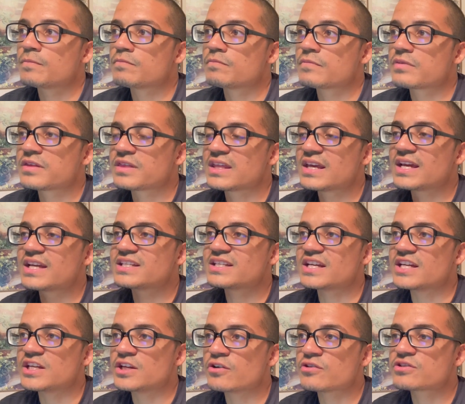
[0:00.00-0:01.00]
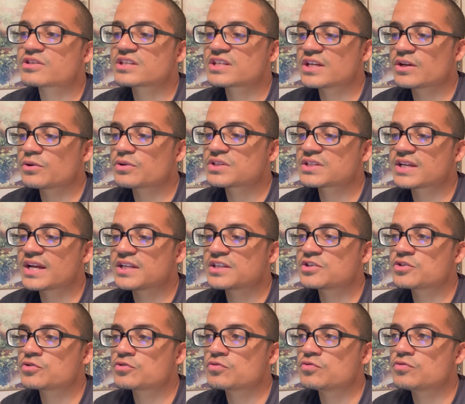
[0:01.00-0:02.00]
things in your skill set
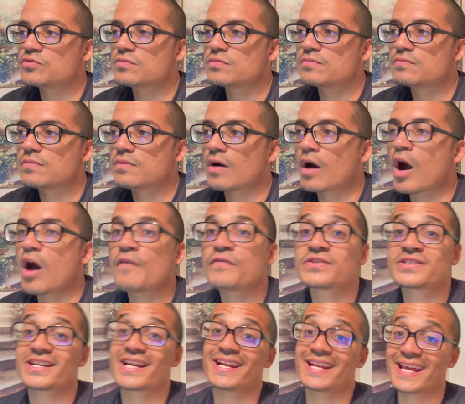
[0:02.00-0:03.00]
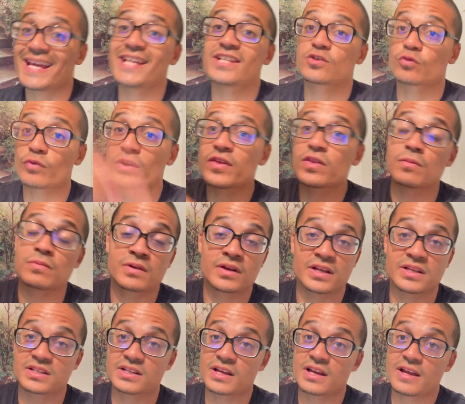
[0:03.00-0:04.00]
to offset his rhythm,
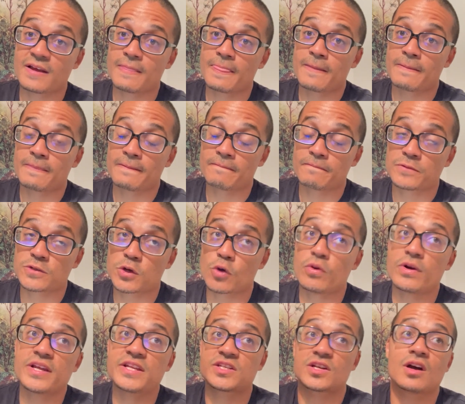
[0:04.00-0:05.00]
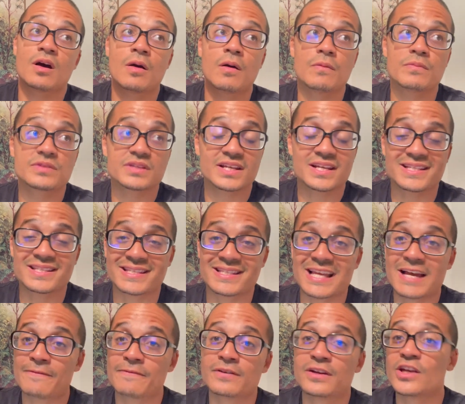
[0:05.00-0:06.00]
because Tony Tubbs is the
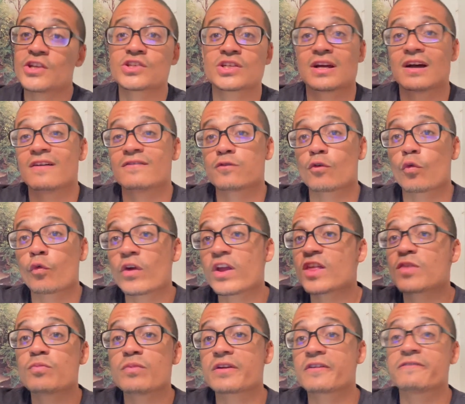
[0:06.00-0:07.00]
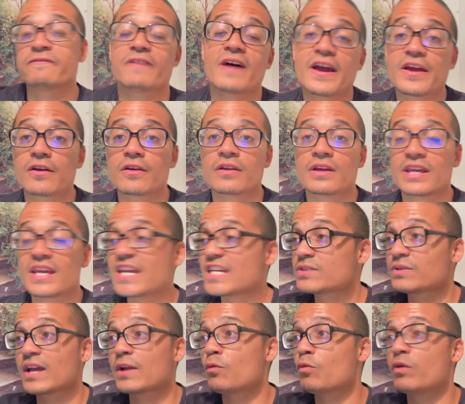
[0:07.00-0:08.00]
definition of a rhythmic fighter. He's
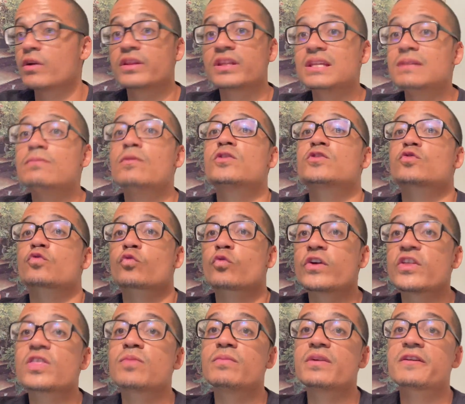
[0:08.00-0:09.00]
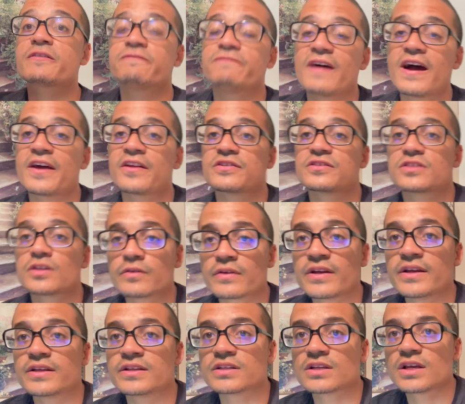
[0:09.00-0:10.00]
like one of the most rhythmic fighters there
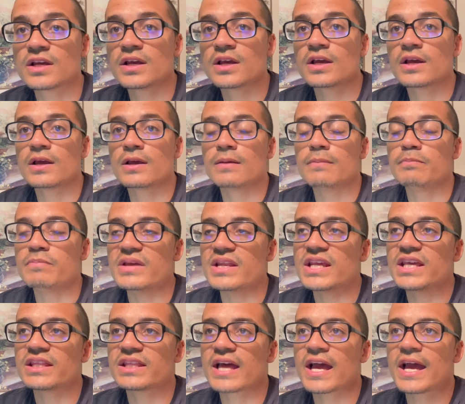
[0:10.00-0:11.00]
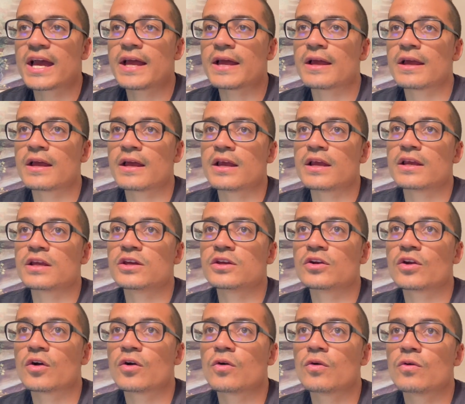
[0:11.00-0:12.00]
is, meaning that, you
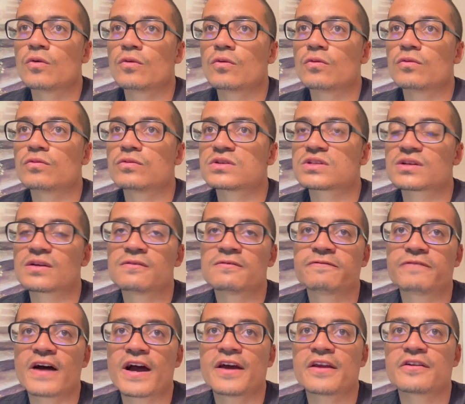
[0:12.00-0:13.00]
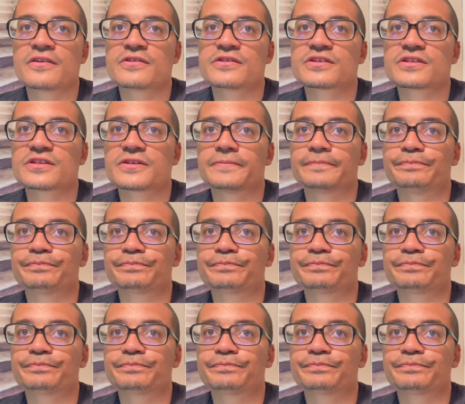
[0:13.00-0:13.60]
know, some fighters,